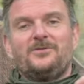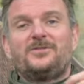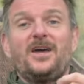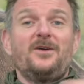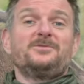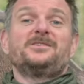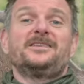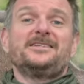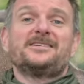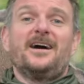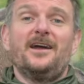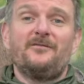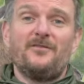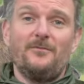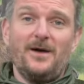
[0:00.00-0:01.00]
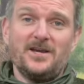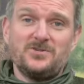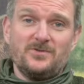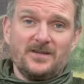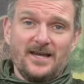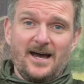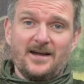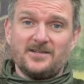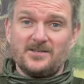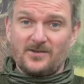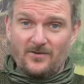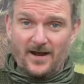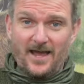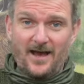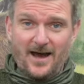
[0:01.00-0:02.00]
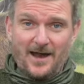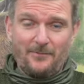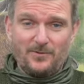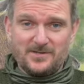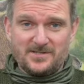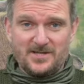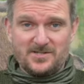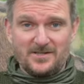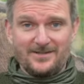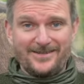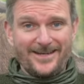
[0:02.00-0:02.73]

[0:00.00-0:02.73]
Those are designed for measuring that to great high precision.